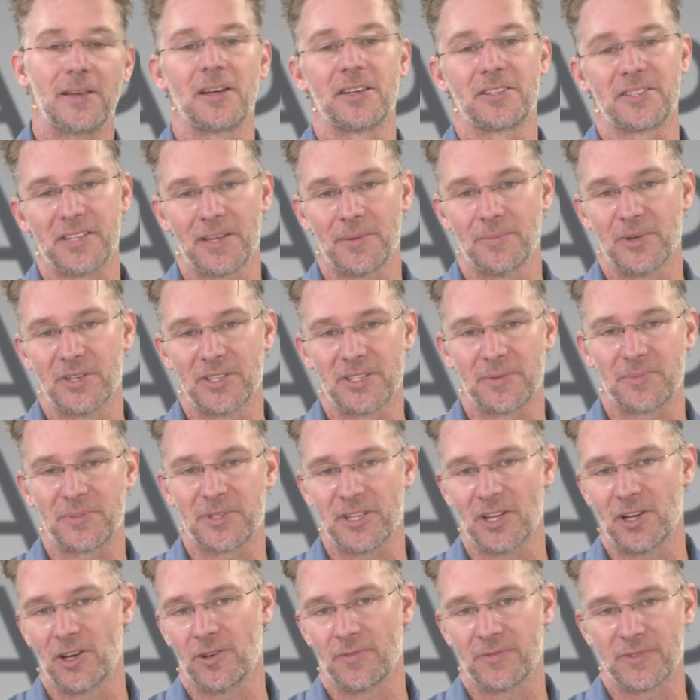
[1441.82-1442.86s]
assemblies
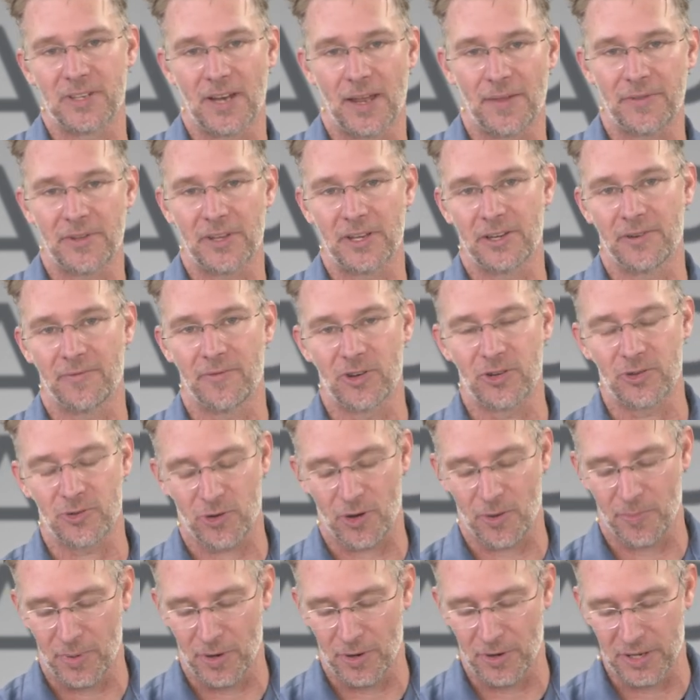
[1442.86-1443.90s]
themselves, not the individual
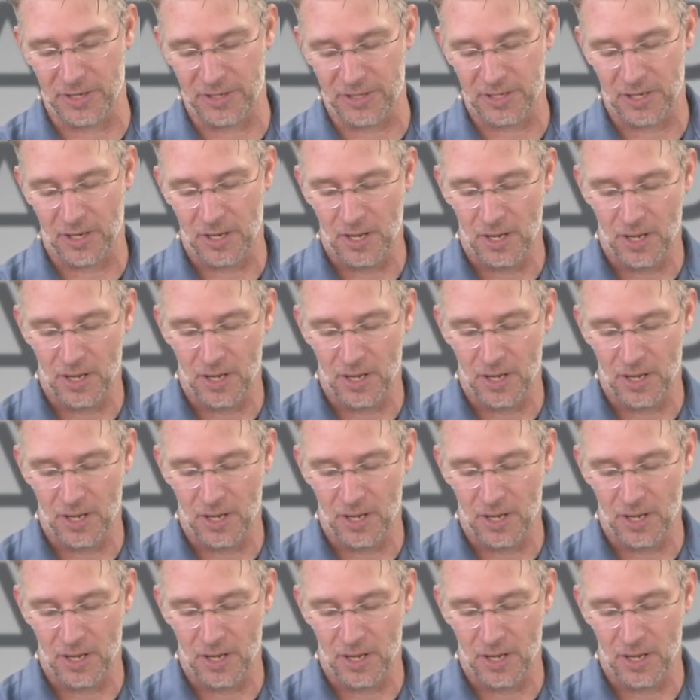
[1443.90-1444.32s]
components.